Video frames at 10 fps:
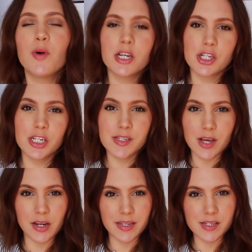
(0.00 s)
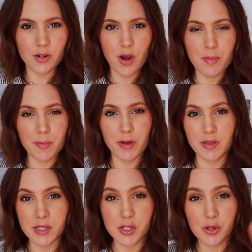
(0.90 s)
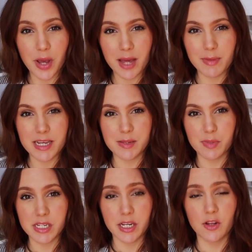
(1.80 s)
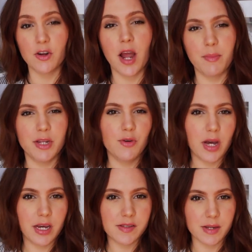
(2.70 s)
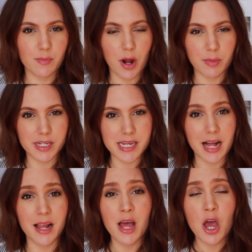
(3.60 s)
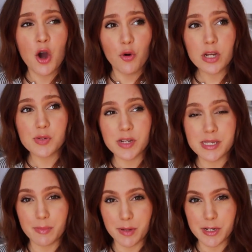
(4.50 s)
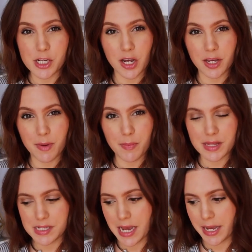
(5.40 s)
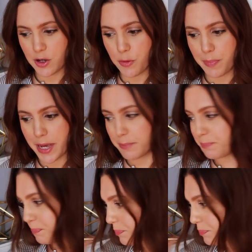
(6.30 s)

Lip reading: questions on Instagram about these two handbags in particular. I mean, you guys can probably tell which ones I'm gonna be talking about by the title, but